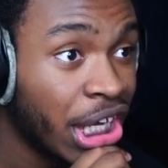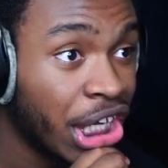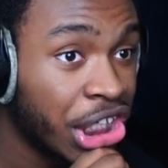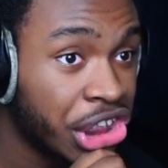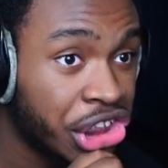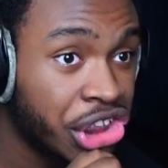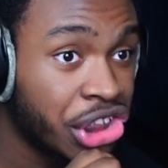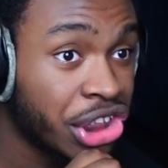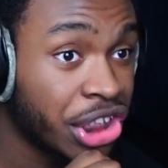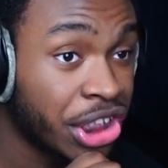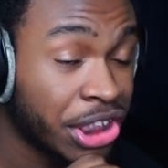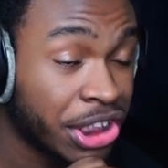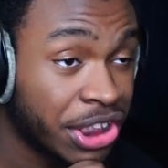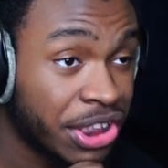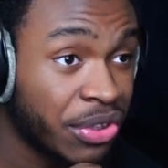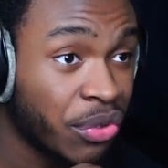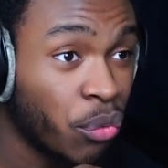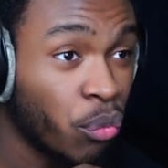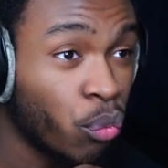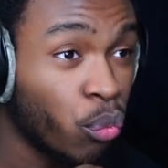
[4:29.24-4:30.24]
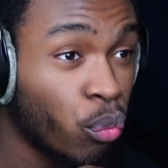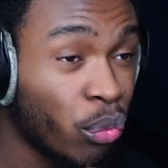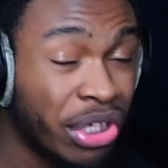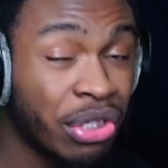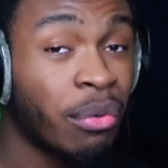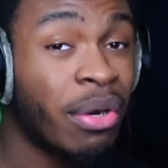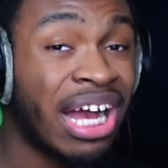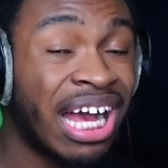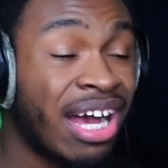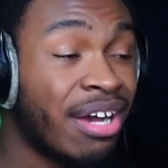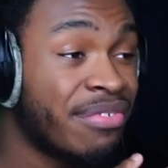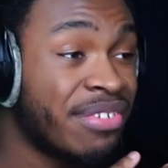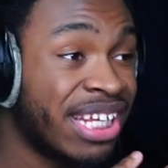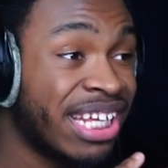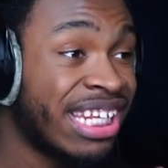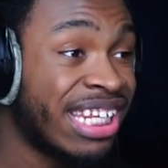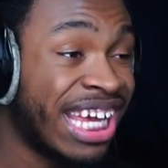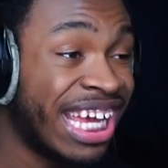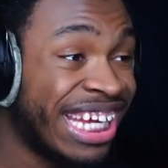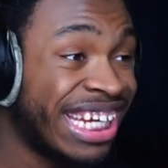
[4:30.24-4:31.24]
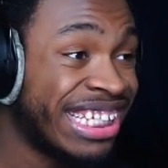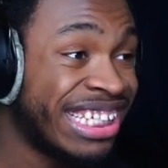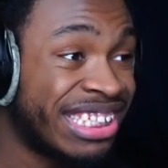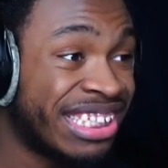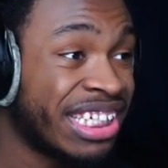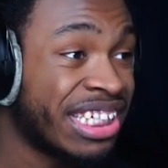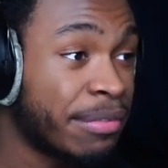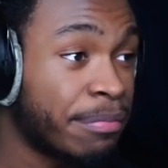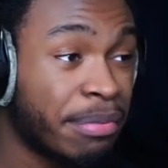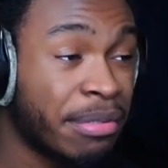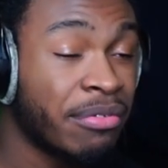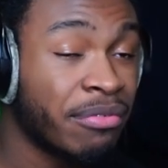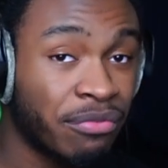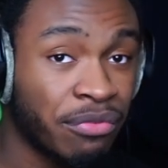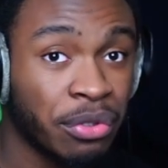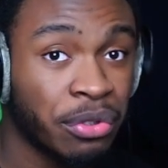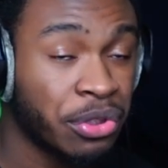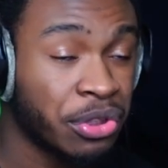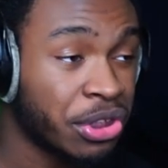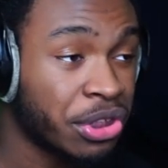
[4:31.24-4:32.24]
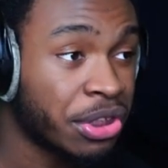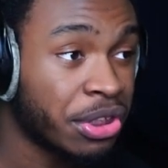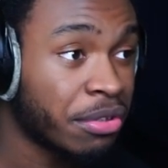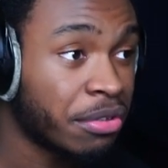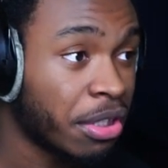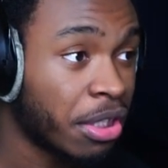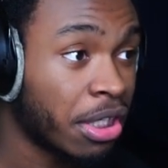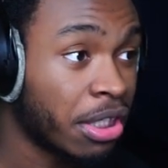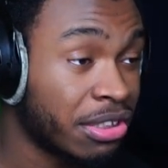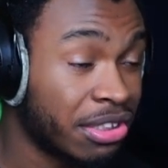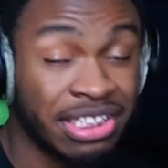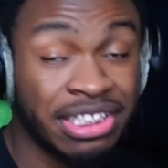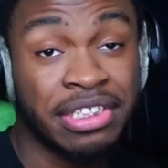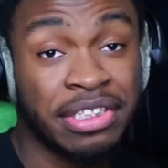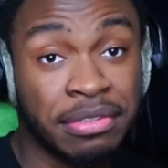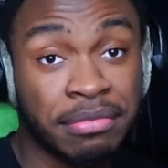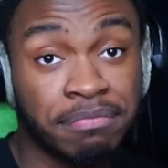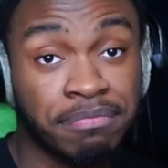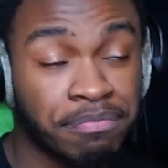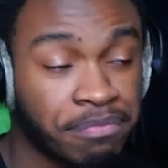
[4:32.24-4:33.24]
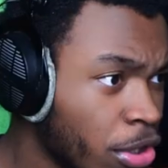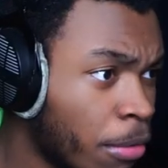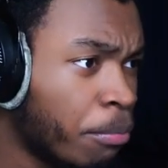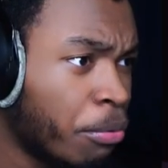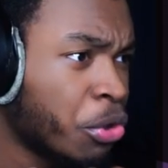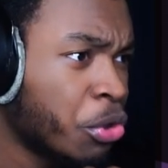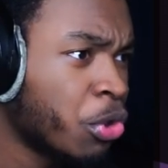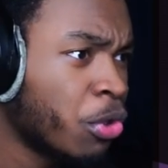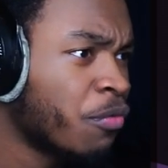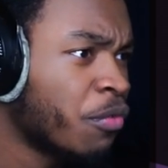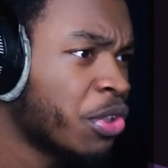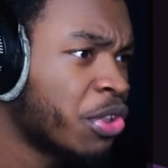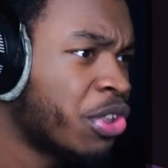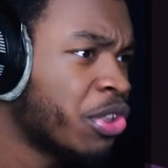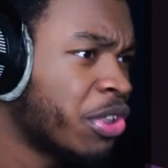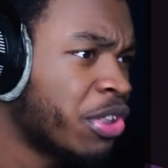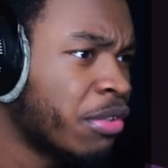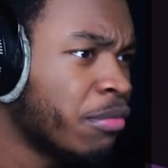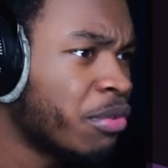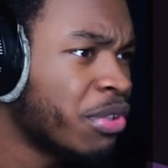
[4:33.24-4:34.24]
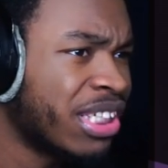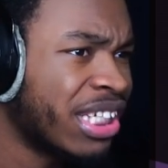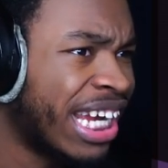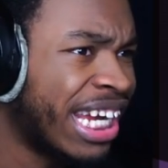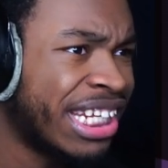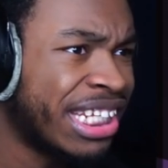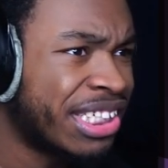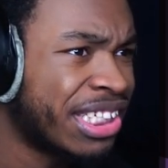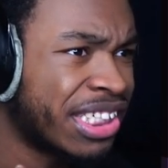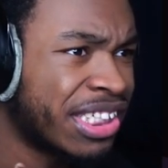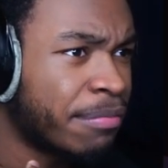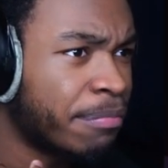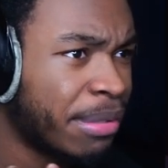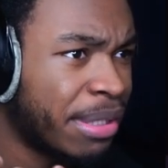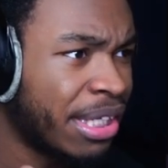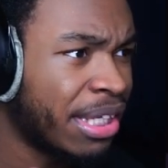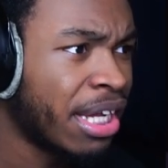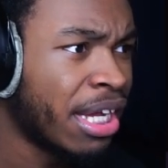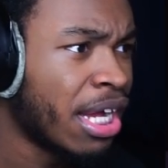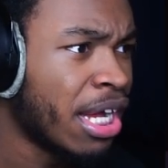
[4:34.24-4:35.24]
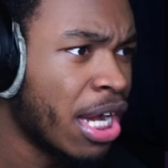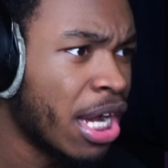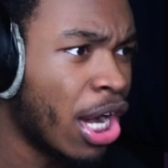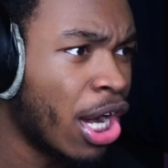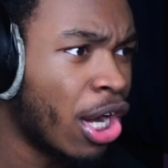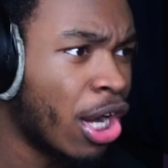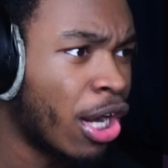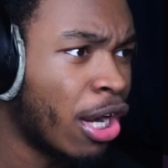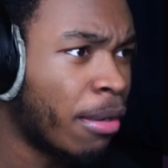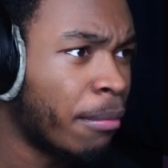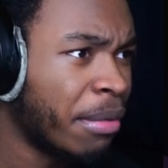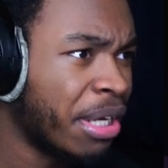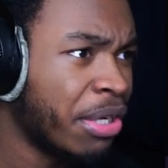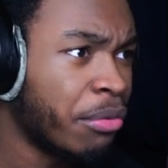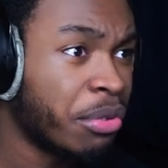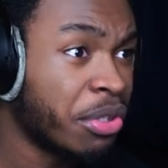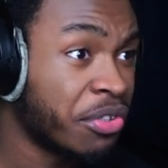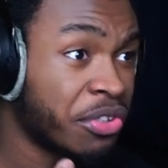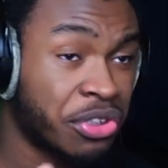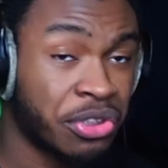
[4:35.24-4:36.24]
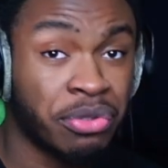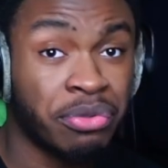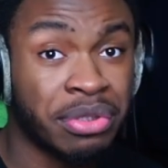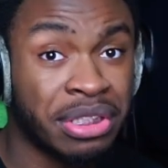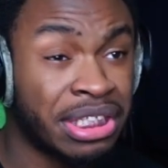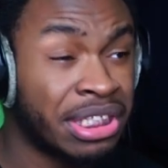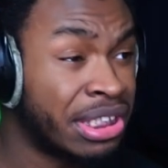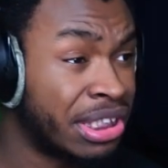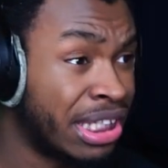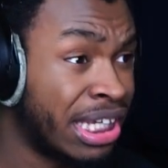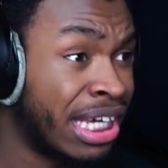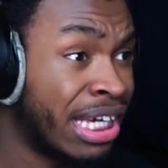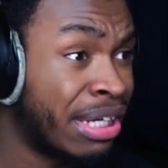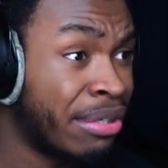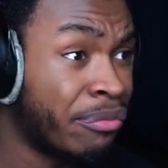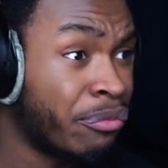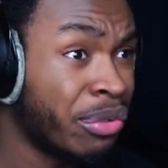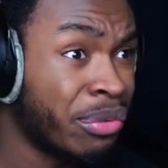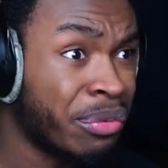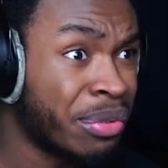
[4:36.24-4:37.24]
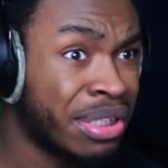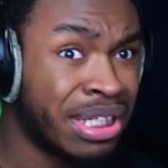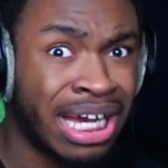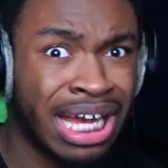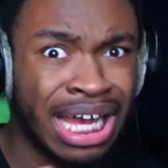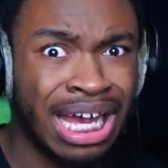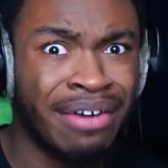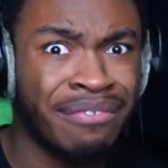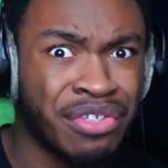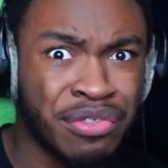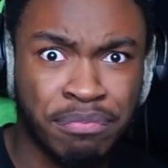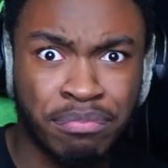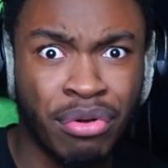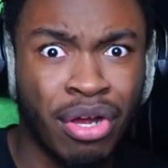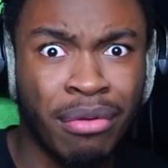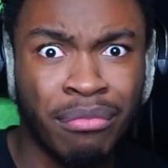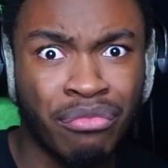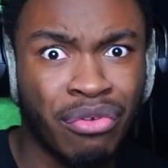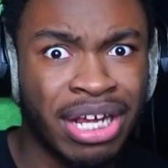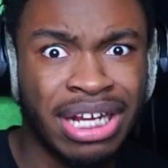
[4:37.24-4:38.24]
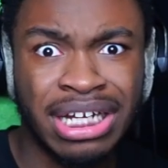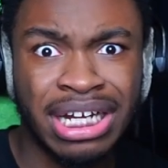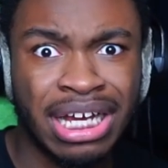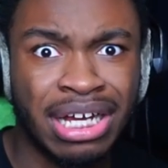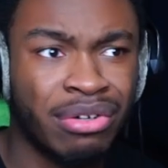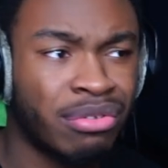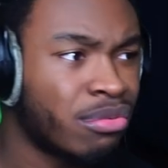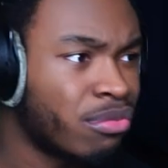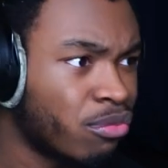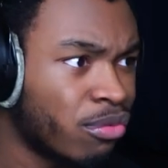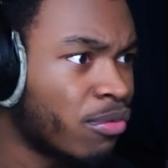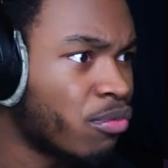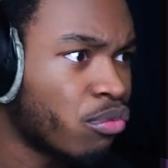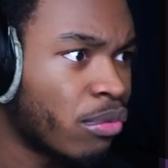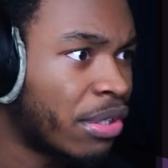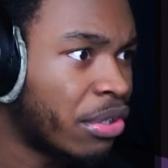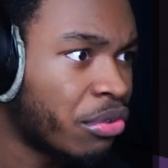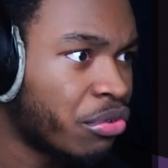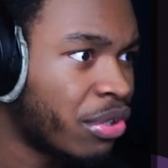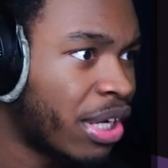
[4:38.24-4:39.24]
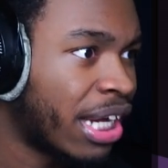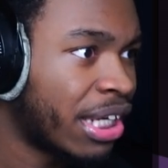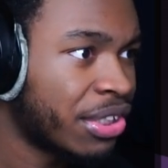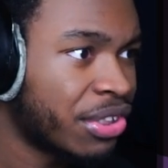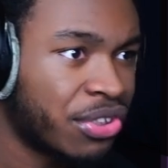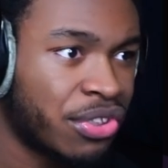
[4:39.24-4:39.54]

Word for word: It's just we don't have an eighty-six bit version uh, system. I'm pretty sure if our system was eighty-six bit, um, it would have showed this and we would not have this problem right now with Render Dragon.